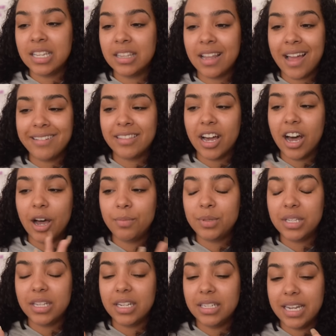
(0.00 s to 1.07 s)
and like the ups
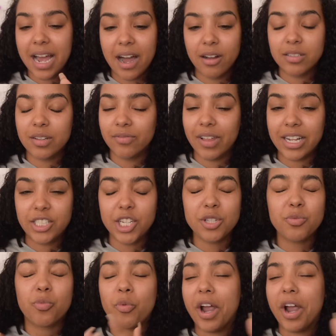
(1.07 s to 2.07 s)
and the downs of like just